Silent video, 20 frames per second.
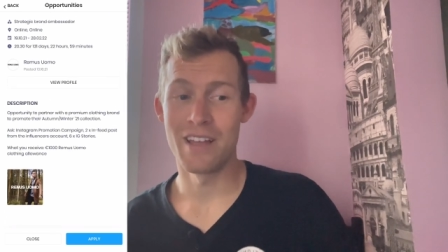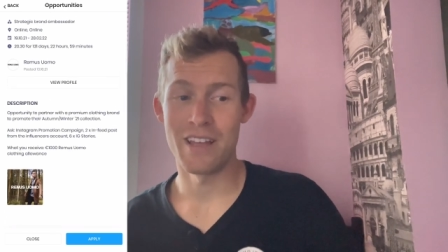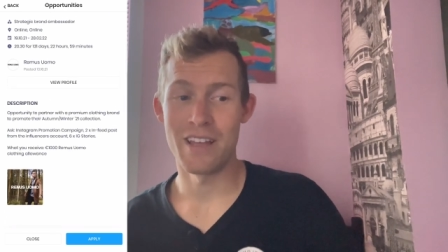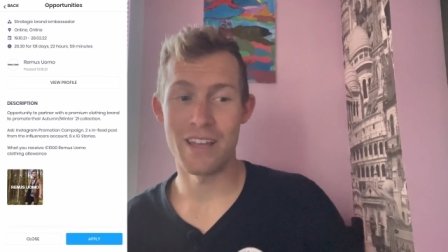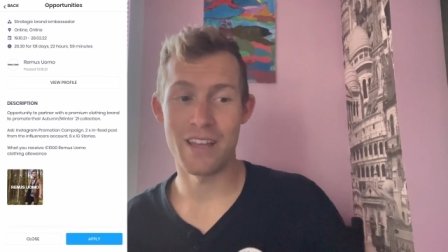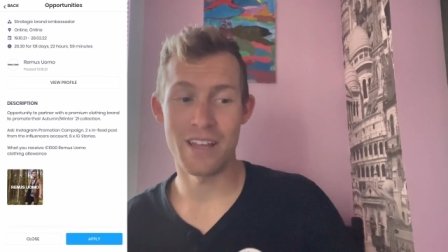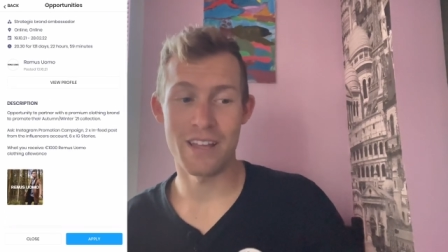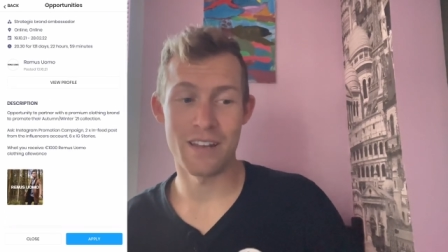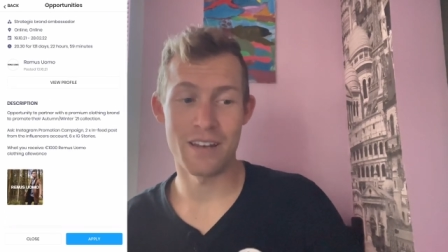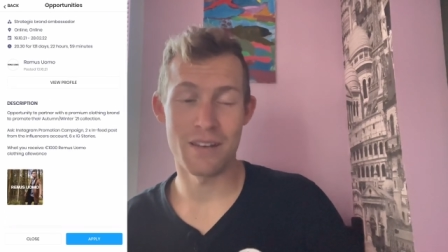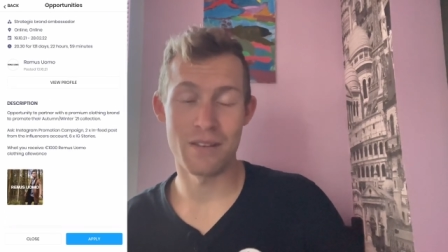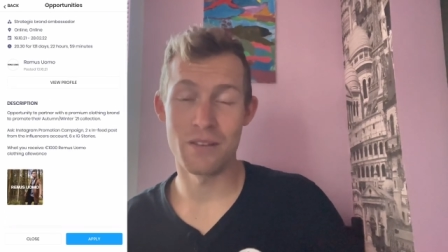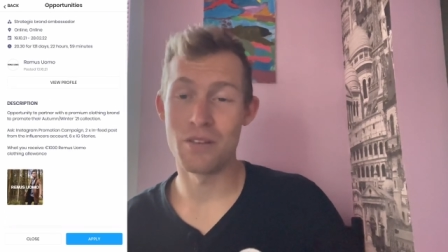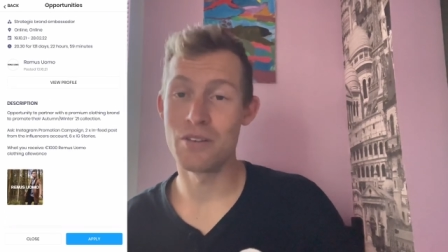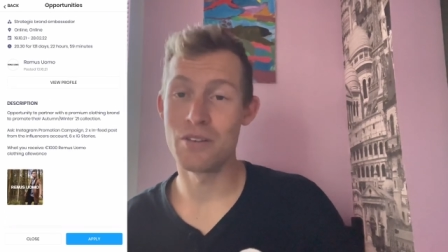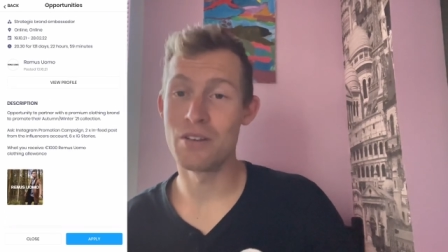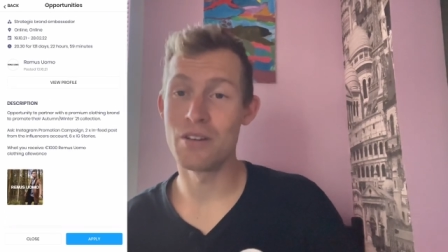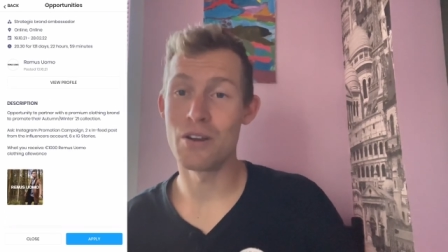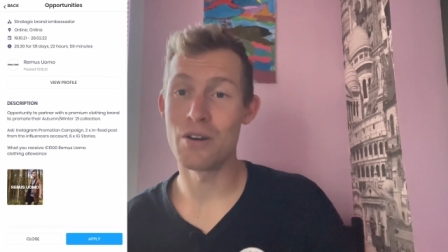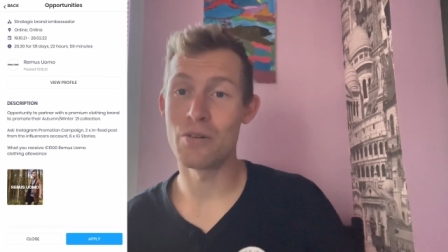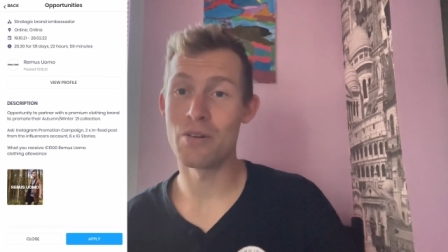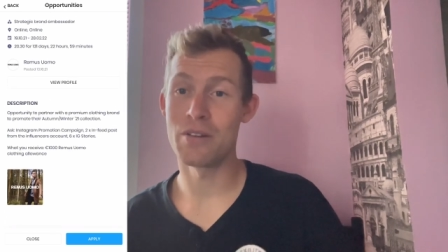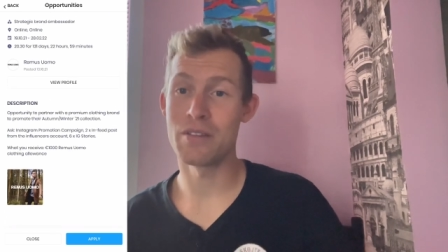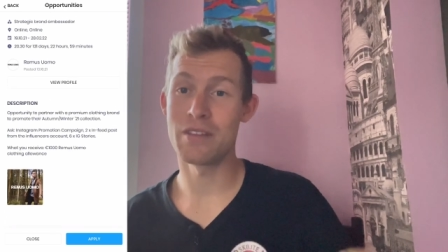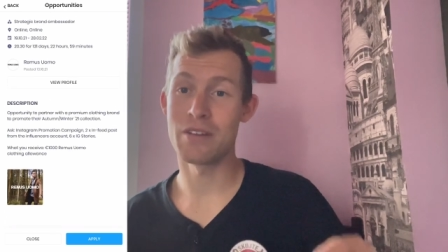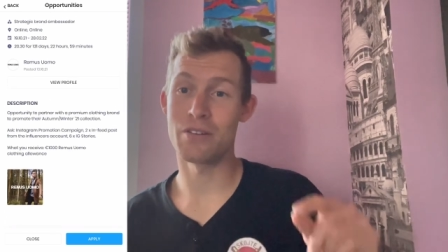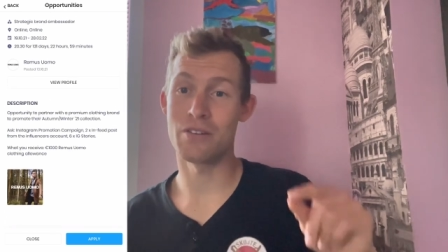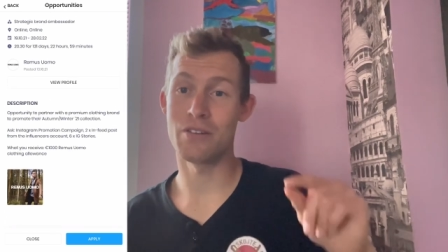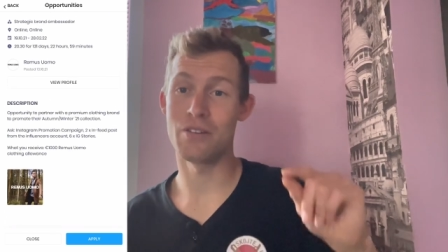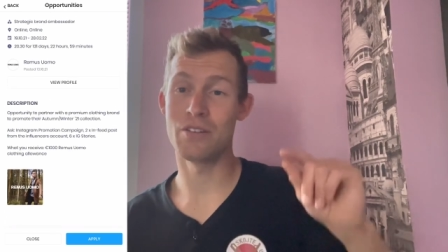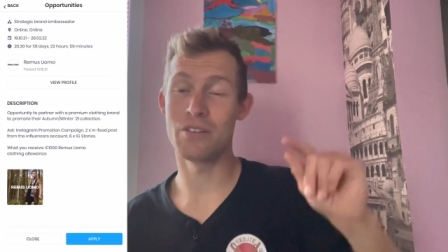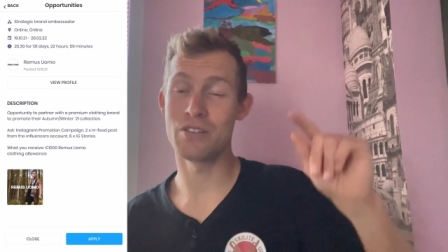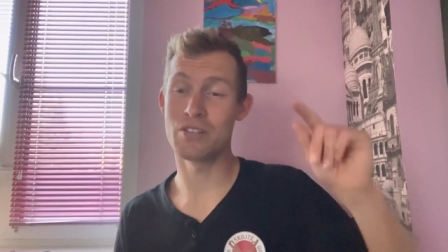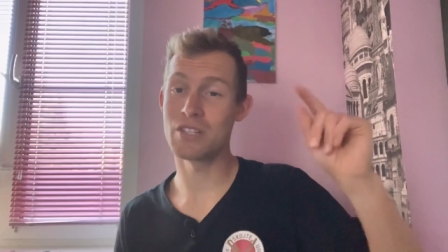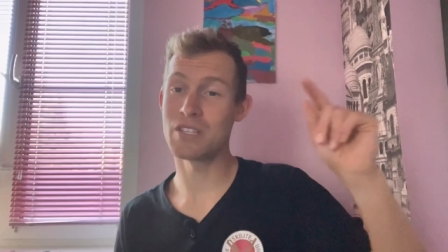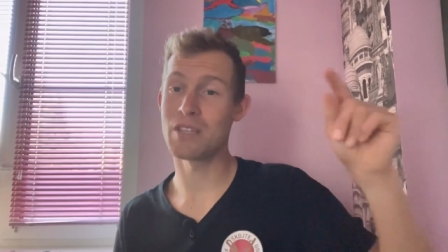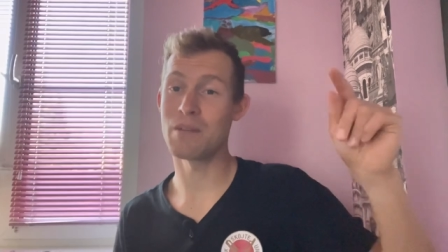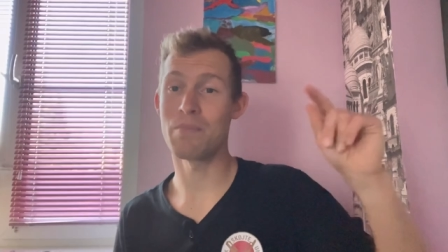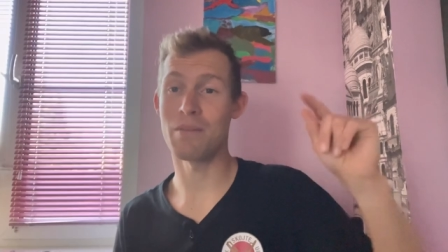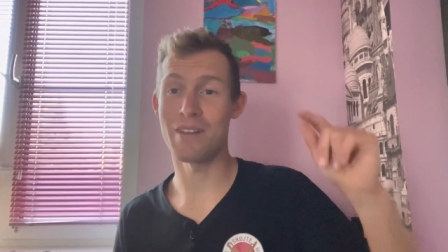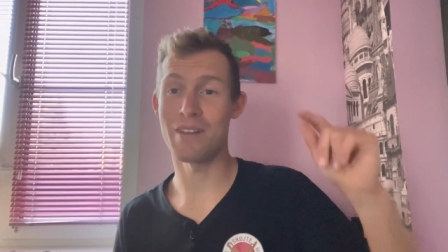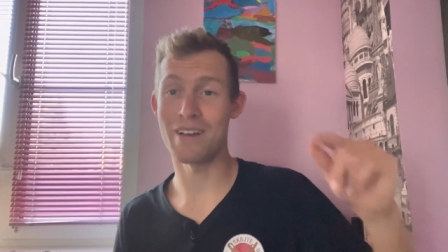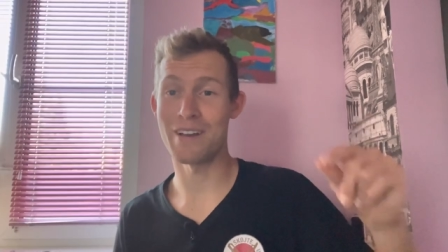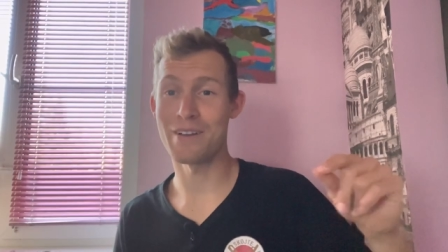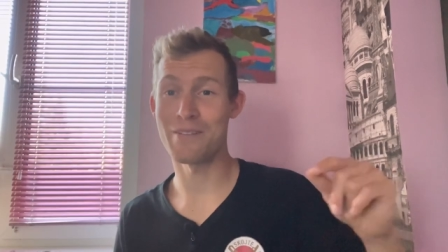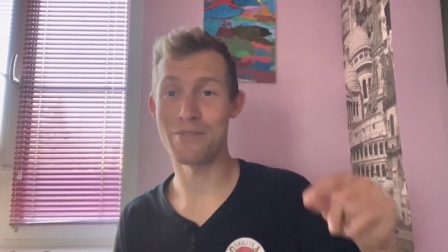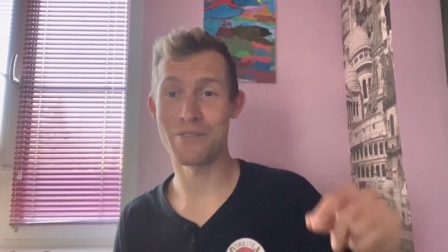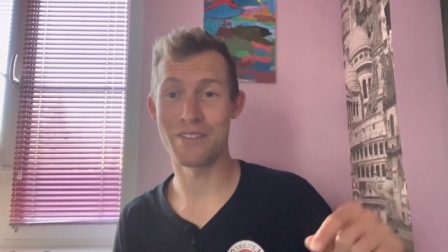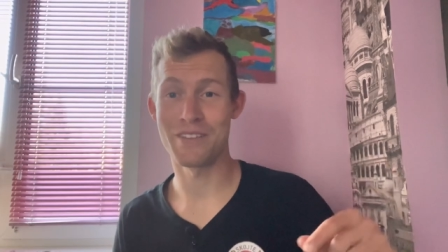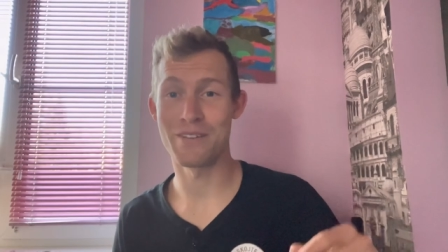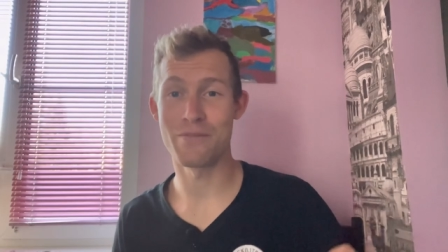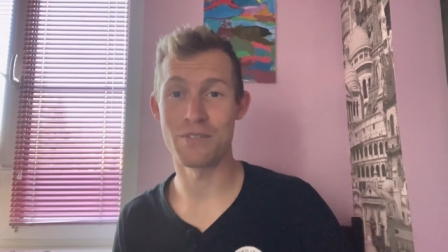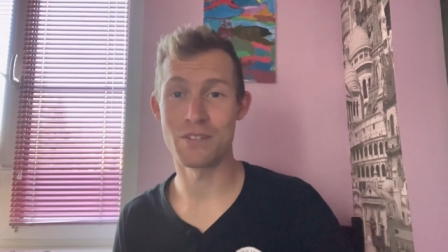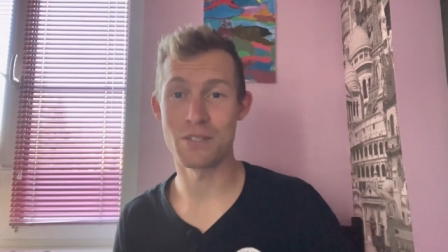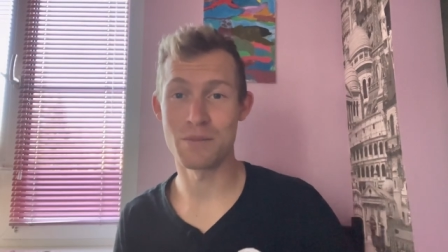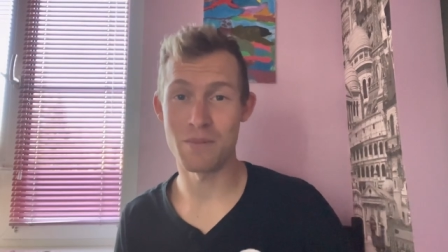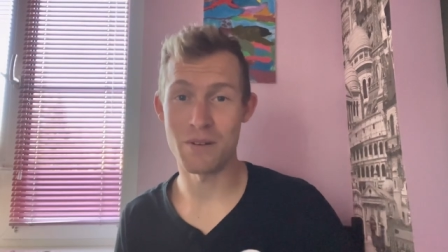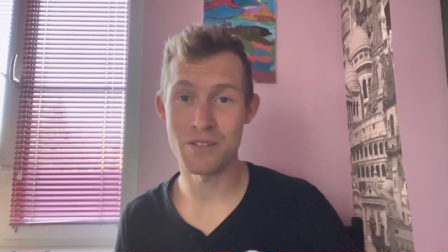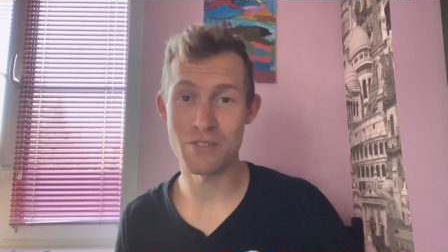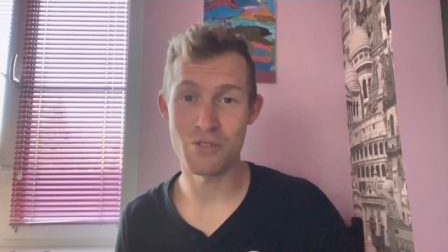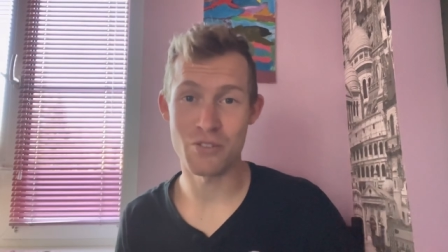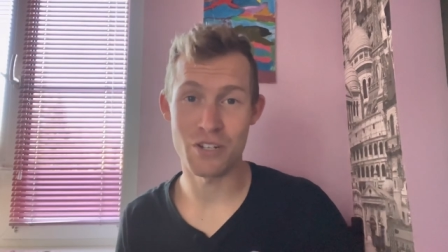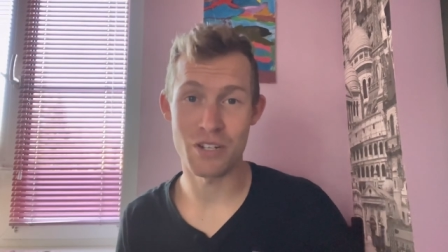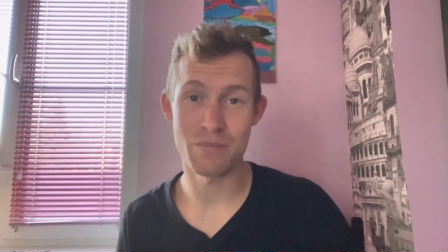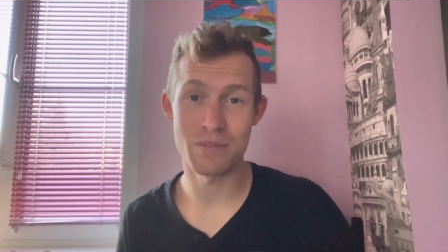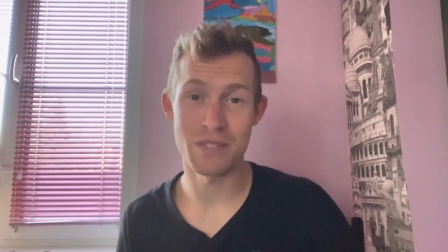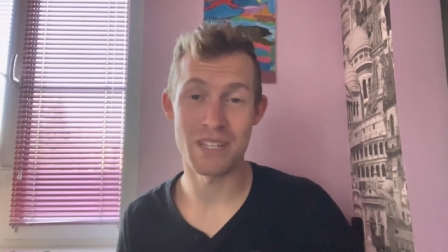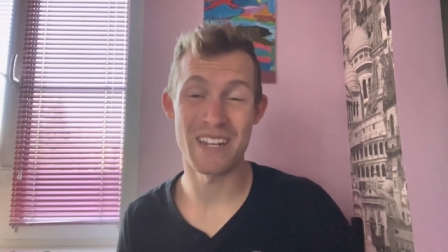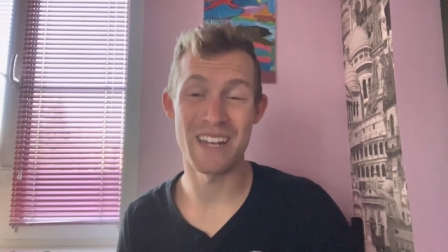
And you can go on there and you can just apply for different sponsorships,